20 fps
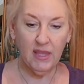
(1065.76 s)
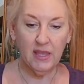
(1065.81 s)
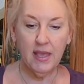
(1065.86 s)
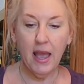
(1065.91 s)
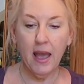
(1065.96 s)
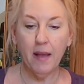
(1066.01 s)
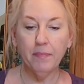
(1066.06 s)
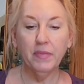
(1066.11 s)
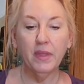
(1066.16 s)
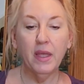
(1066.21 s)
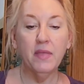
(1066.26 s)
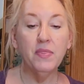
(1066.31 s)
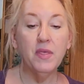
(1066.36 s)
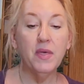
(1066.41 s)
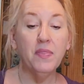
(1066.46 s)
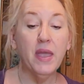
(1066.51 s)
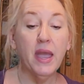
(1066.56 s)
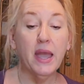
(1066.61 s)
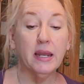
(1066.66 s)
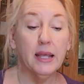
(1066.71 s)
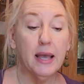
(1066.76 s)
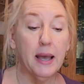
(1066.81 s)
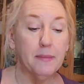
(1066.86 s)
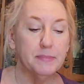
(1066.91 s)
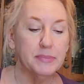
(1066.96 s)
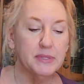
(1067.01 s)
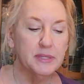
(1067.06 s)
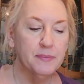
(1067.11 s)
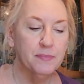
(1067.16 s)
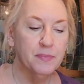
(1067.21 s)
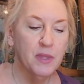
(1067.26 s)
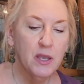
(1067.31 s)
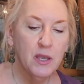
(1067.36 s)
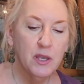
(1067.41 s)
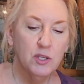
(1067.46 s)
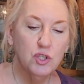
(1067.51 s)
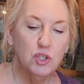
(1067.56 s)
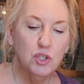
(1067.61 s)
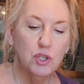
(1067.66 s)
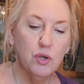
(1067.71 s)
Yeah, and then they have cups.
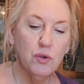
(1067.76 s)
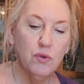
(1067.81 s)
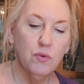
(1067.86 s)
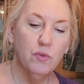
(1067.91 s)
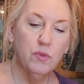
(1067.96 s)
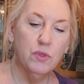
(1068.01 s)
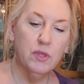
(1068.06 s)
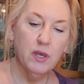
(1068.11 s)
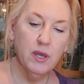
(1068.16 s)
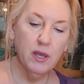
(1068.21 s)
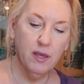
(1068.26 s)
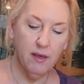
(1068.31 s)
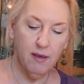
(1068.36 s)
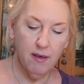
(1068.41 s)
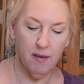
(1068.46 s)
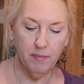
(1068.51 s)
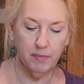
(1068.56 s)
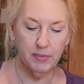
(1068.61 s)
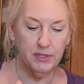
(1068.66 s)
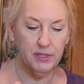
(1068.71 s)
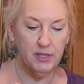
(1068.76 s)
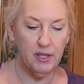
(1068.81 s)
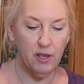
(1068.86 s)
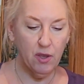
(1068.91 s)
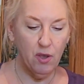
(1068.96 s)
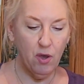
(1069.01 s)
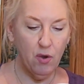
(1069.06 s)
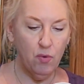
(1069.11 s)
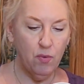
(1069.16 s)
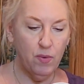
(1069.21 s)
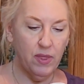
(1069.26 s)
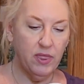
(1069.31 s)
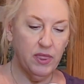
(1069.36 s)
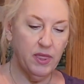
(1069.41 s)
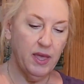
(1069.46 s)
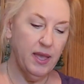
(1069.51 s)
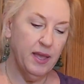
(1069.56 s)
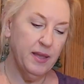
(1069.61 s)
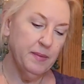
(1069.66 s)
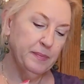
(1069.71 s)
So the cups that go with
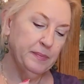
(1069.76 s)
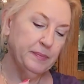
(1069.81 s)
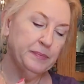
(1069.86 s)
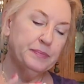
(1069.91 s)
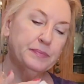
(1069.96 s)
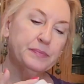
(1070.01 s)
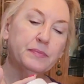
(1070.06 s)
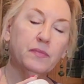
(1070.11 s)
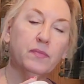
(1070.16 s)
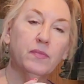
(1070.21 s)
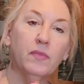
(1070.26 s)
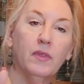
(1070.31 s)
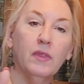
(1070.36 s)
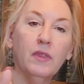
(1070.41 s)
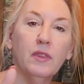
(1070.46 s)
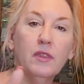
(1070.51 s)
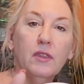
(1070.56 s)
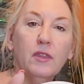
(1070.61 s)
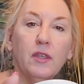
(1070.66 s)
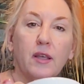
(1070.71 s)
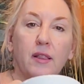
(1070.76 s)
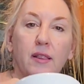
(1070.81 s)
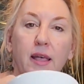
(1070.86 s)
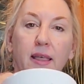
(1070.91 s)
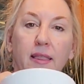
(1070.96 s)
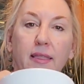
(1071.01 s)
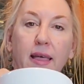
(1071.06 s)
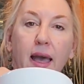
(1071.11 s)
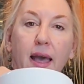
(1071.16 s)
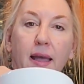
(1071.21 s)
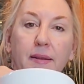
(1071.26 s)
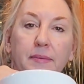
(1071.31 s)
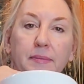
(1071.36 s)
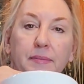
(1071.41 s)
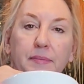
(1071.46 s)
it look like that.